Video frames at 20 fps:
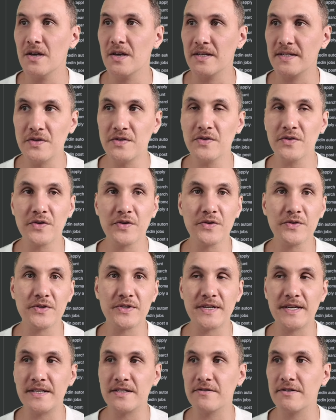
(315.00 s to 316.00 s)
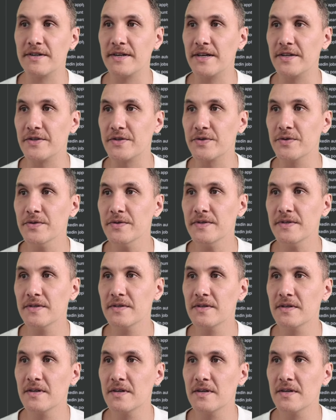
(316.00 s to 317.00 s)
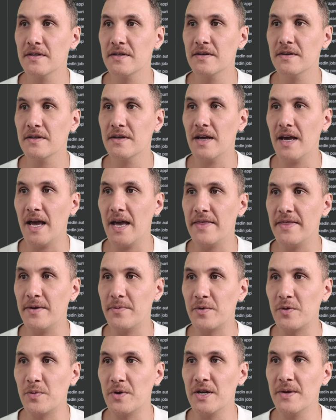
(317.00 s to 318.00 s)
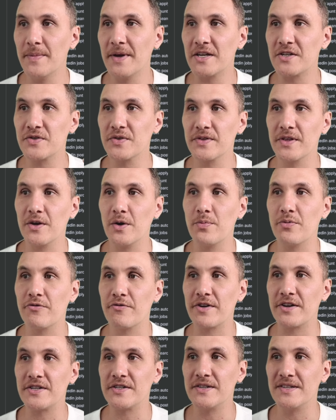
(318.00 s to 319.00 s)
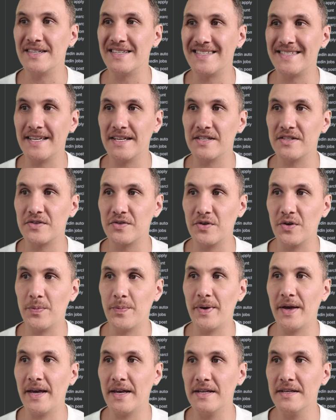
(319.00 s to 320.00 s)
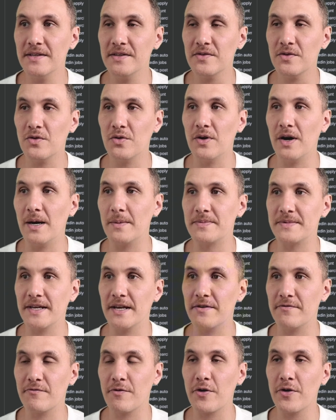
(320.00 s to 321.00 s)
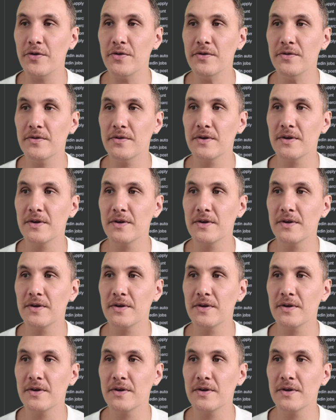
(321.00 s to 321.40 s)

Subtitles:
Use your Google Sheets credentials, and then we want to make sure the operation is set to append or update row.